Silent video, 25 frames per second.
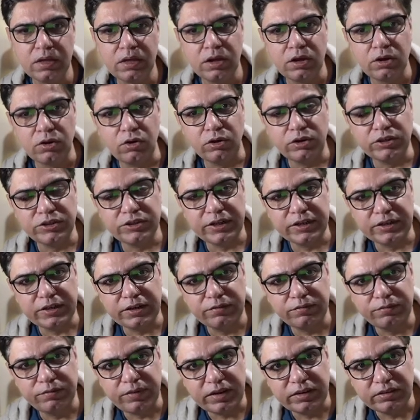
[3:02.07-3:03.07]

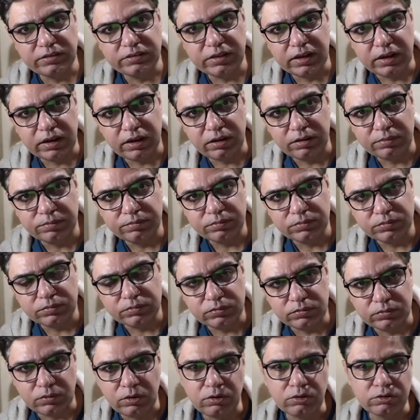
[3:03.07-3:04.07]
congenital varicella
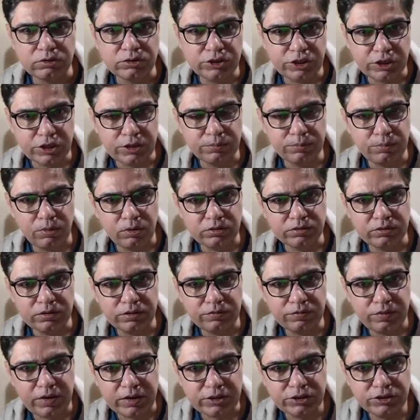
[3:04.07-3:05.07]
or chickenpox
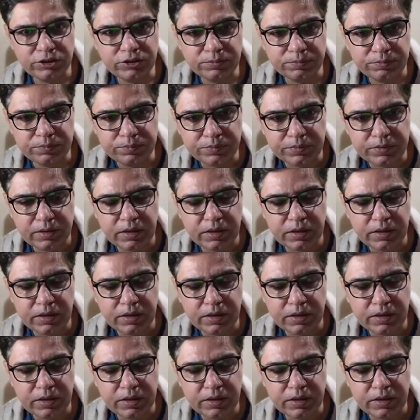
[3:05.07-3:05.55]
infection,